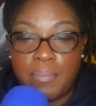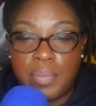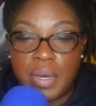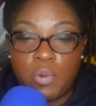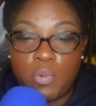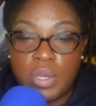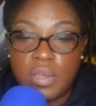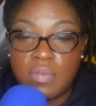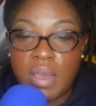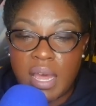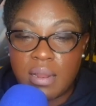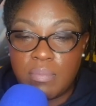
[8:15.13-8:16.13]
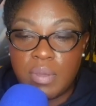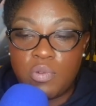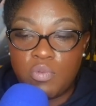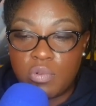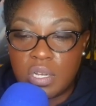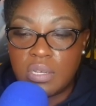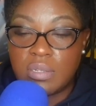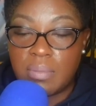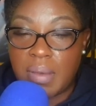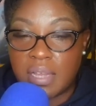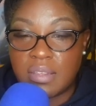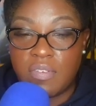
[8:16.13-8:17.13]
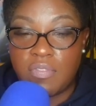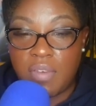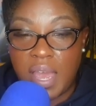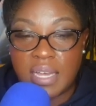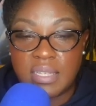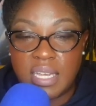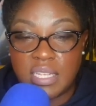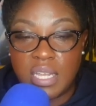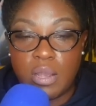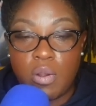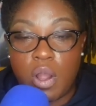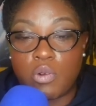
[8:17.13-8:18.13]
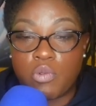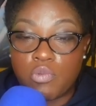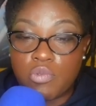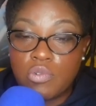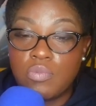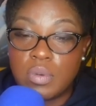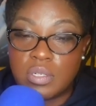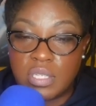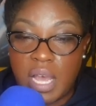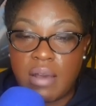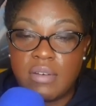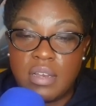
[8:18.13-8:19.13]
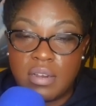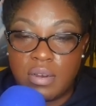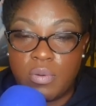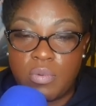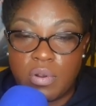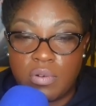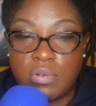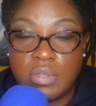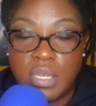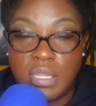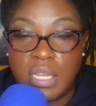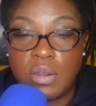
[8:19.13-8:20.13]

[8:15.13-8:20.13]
But we have got to be real about the fact that there are groomers out here in the world